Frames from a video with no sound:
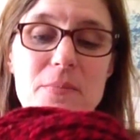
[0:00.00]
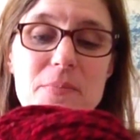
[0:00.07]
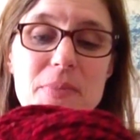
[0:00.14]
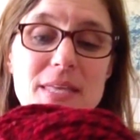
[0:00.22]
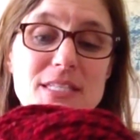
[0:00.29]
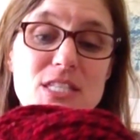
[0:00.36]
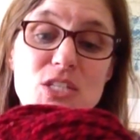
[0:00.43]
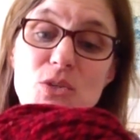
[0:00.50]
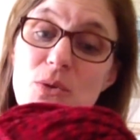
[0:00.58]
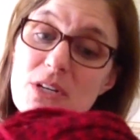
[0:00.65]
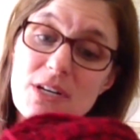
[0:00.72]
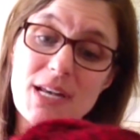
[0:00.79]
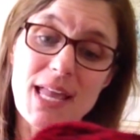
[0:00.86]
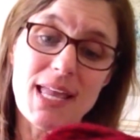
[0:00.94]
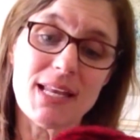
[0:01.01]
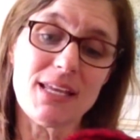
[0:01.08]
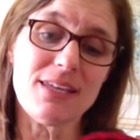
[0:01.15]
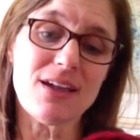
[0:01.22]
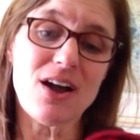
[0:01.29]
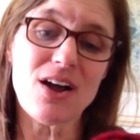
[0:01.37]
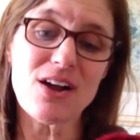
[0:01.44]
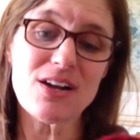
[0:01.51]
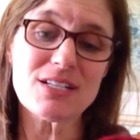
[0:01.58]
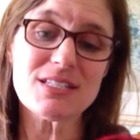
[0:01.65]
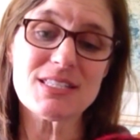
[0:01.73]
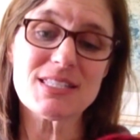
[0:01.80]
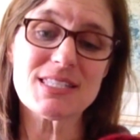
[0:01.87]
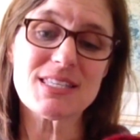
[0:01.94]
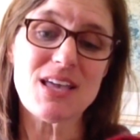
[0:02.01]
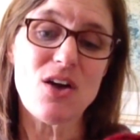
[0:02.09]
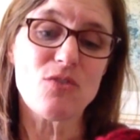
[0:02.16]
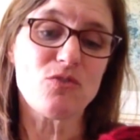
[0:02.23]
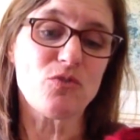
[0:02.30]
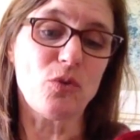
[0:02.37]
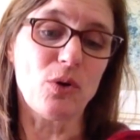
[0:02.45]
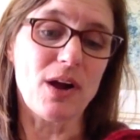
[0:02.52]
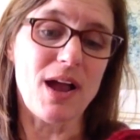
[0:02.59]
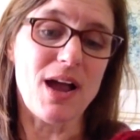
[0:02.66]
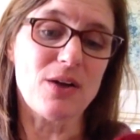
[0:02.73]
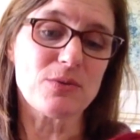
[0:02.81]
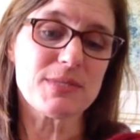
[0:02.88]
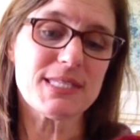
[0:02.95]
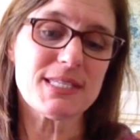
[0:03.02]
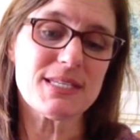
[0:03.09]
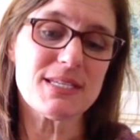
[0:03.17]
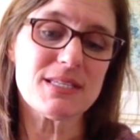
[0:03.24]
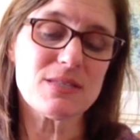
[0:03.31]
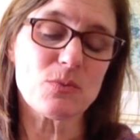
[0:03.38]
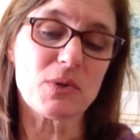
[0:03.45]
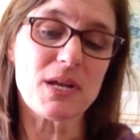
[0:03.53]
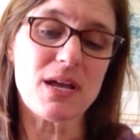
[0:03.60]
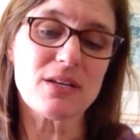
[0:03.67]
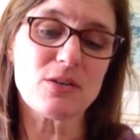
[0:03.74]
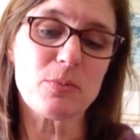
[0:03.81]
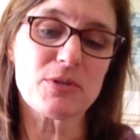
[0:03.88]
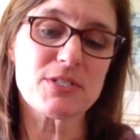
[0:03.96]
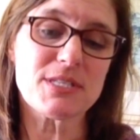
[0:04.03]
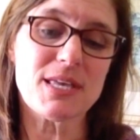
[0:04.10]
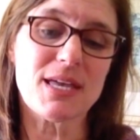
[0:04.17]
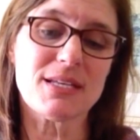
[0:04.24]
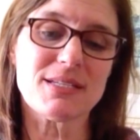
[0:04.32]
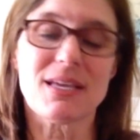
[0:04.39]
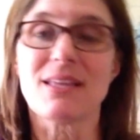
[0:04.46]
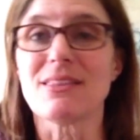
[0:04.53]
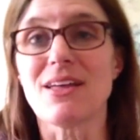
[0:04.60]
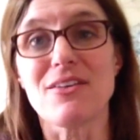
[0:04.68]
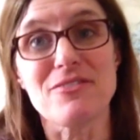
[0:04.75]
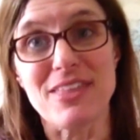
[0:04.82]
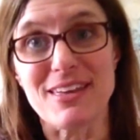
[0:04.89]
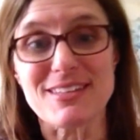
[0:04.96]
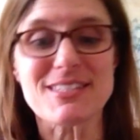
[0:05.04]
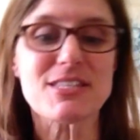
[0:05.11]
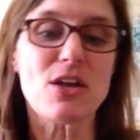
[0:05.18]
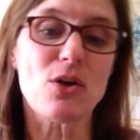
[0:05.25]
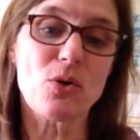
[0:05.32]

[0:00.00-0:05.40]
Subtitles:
It's 280 yards, 4 ounces, 100%. I love this.